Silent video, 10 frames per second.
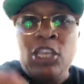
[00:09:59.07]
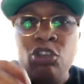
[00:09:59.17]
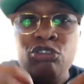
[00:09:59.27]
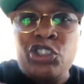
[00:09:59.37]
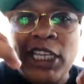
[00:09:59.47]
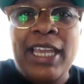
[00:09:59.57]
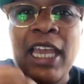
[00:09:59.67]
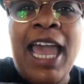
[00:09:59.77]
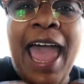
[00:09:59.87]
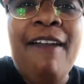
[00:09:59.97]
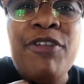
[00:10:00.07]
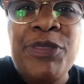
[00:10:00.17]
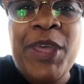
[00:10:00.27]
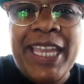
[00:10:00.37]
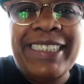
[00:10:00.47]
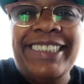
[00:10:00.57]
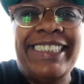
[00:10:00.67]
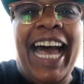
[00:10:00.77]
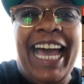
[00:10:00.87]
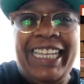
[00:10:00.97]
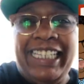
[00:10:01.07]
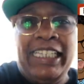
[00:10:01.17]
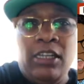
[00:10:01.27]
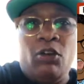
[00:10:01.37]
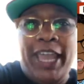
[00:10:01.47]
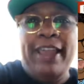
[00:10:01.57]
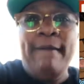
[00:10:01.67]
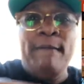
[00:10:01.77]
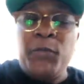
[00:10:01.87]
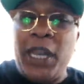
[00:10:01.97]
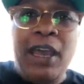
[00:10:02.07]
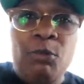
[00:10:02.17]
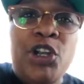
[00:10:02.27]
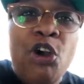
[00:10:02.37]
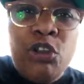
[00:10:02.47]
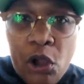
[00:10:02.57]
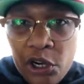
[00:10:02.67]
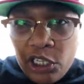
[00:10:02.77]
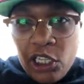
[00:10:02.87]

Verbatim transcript: Using everything inside. Okay? We're not we're no longer